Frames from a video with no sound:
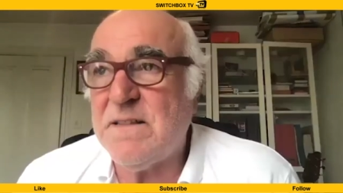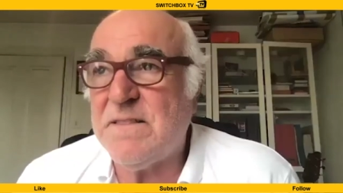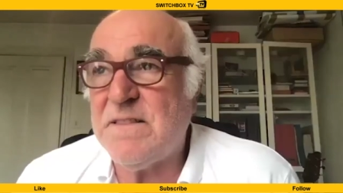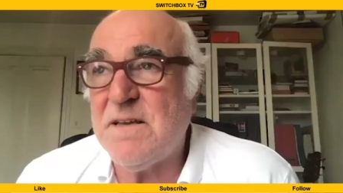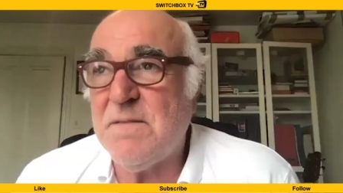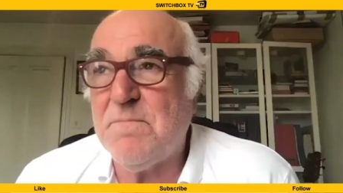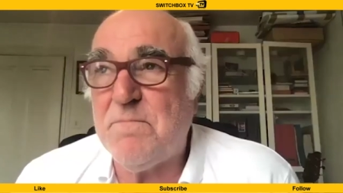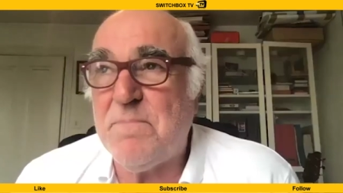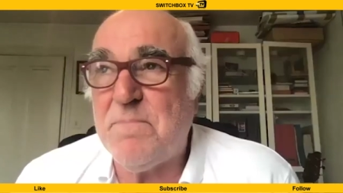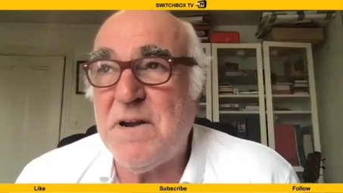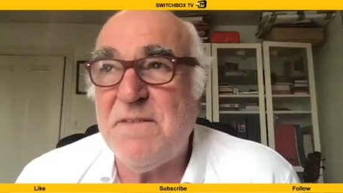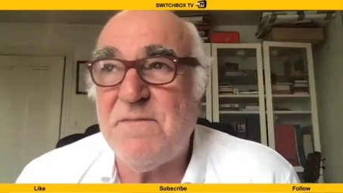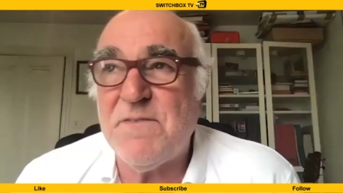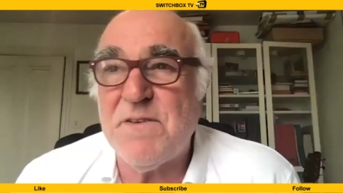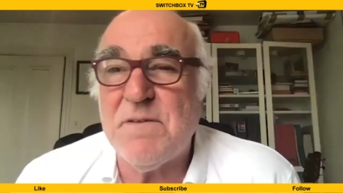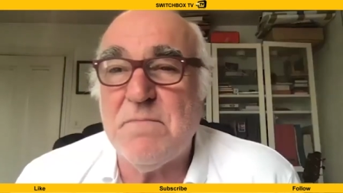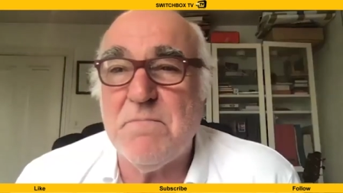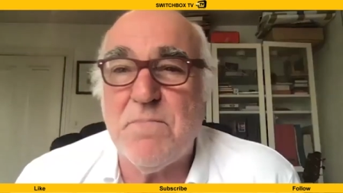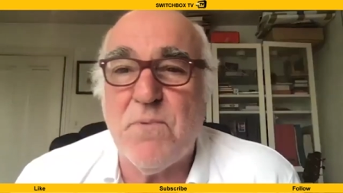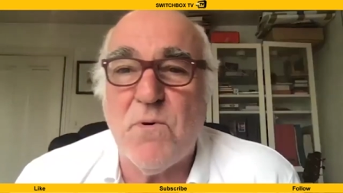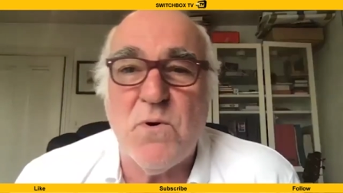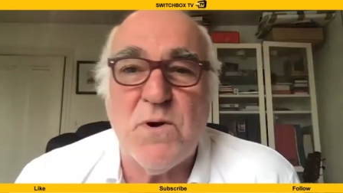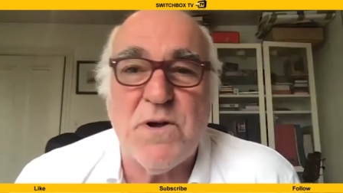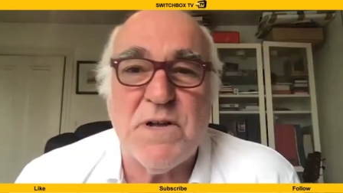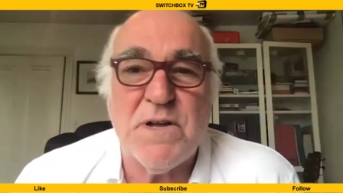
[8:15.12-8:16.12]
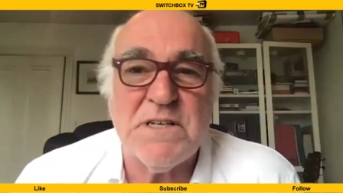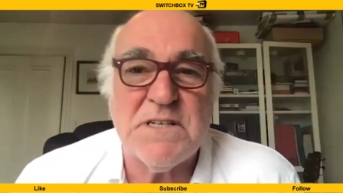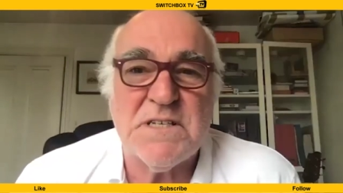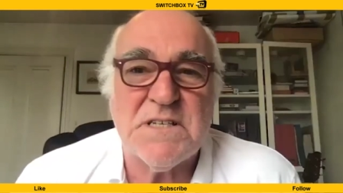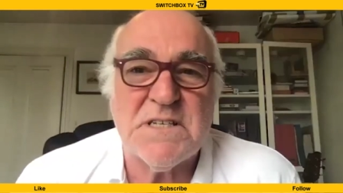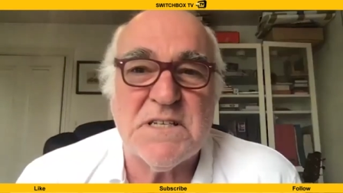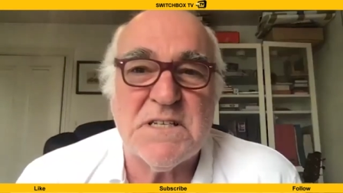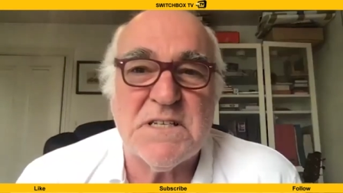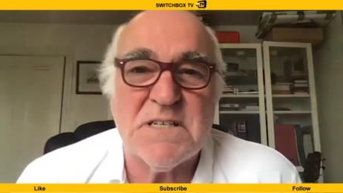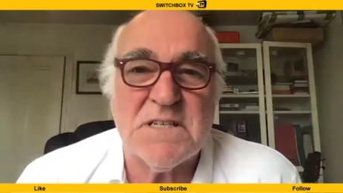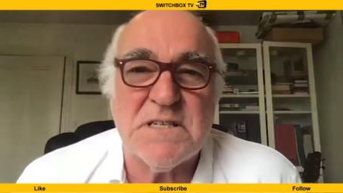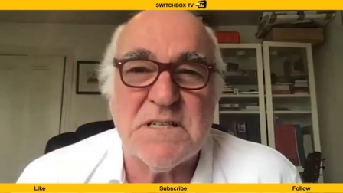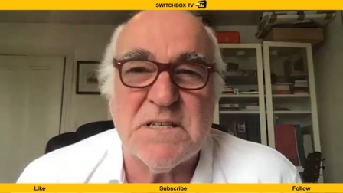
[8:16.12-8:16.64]
the Oblivion
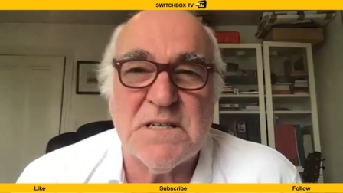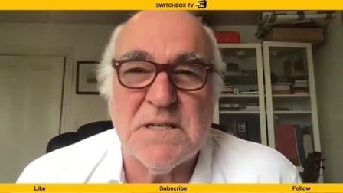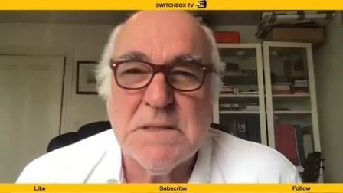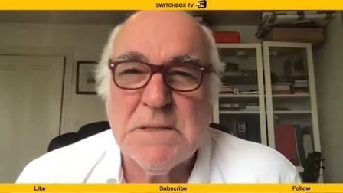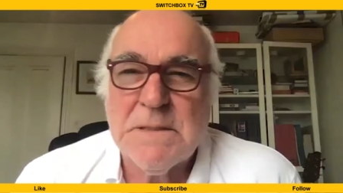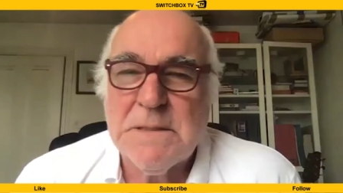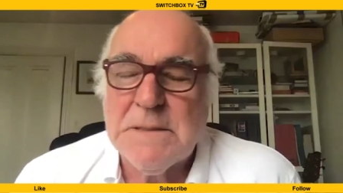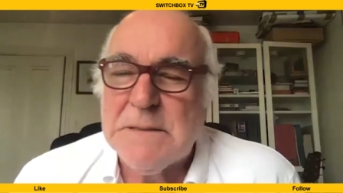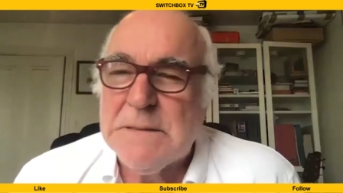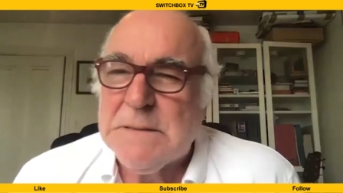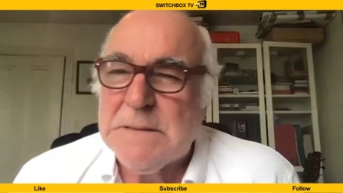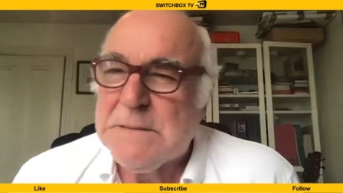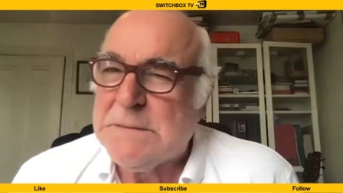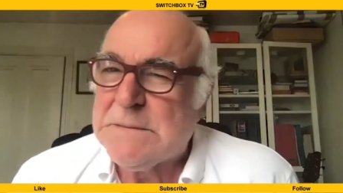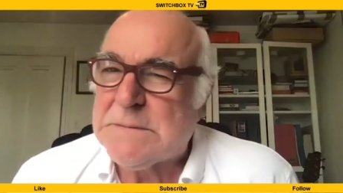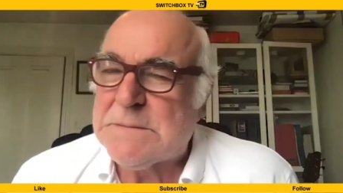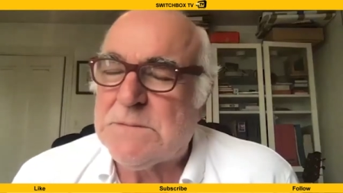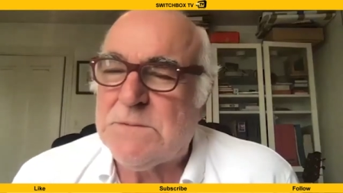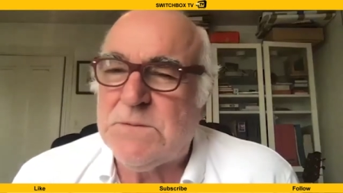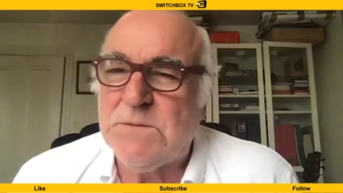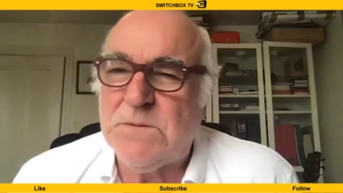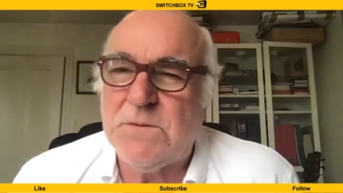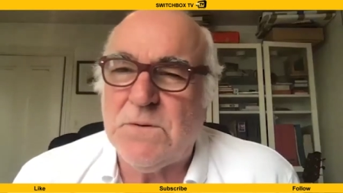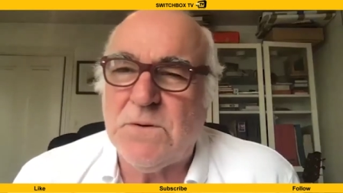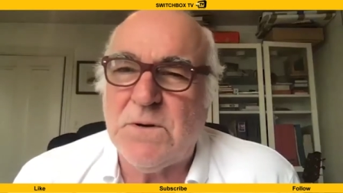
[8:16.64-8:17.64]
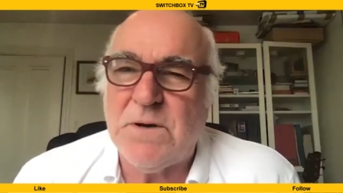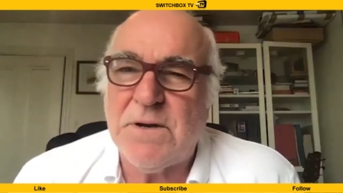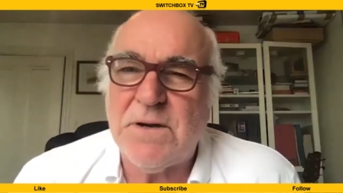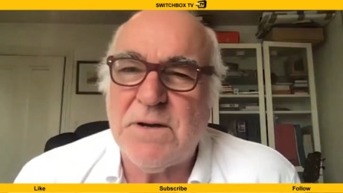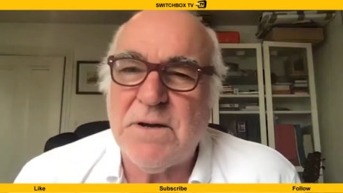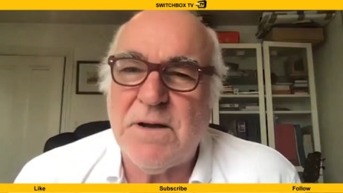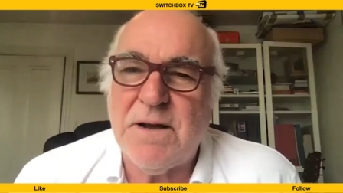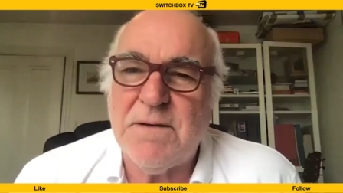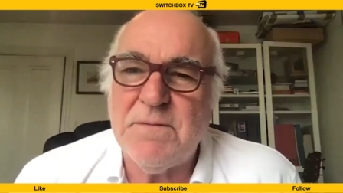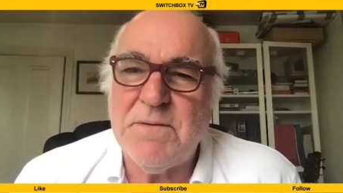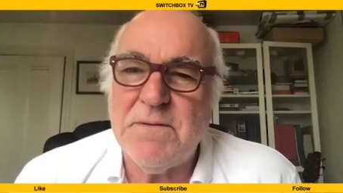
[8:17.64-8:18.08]
Boys. Cool.